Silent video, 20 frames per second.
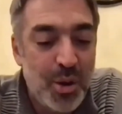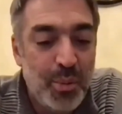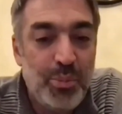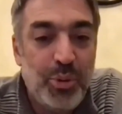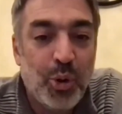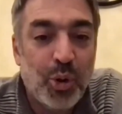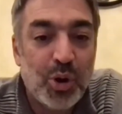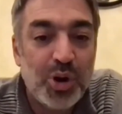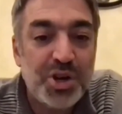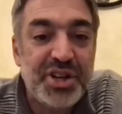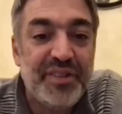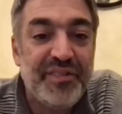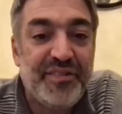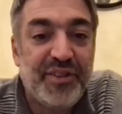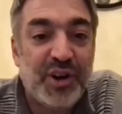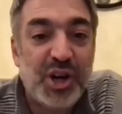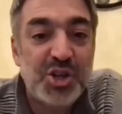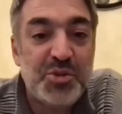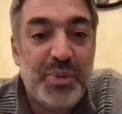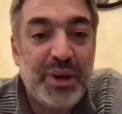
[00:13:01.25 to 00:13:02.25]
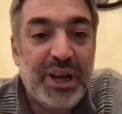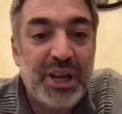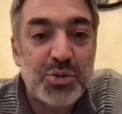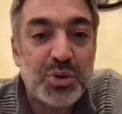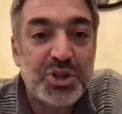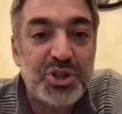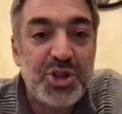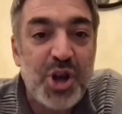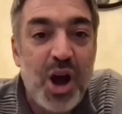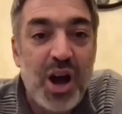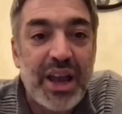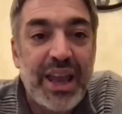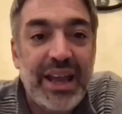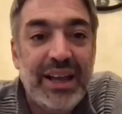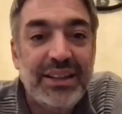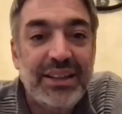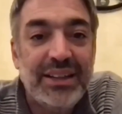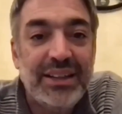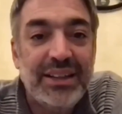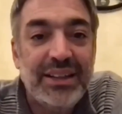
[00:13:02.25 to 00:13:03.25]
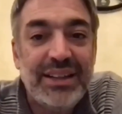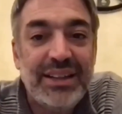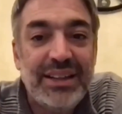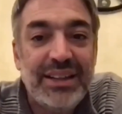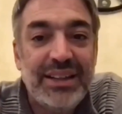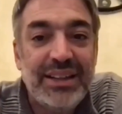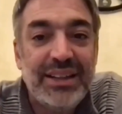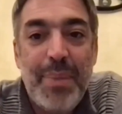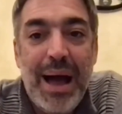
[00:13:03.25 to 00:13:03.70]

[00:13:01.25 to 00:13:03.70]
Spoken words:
portion first, because we're talking a lot about